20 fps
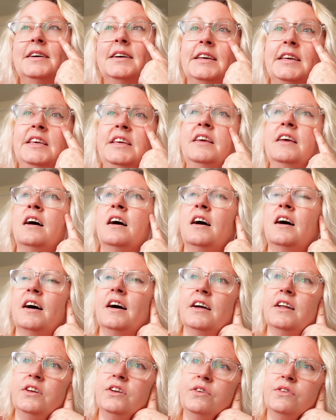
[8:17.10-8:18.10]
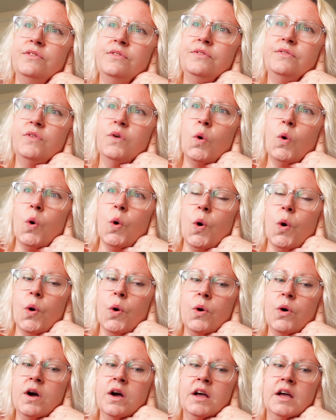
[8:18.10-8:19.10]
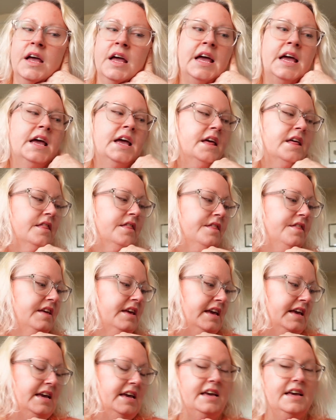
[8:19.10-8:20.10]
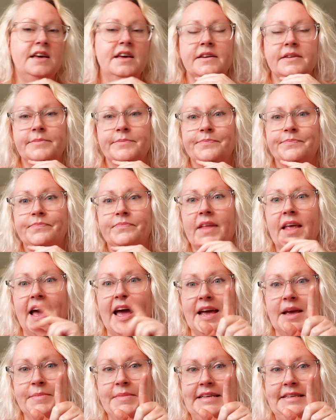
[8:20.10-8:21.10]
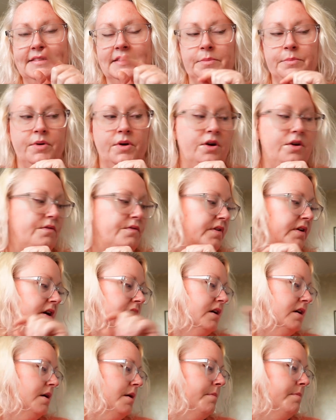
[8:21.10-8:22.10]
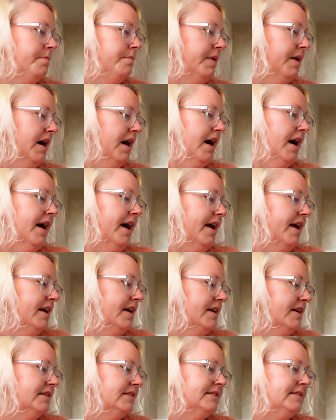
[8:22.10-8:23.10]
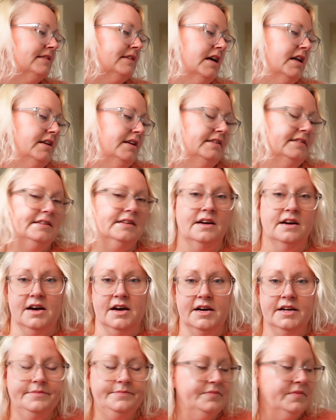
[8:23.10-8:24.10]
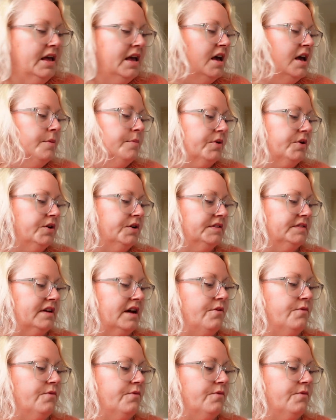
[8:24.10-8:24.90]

yarn for the Amy Slipover by Sunna's Garn, because I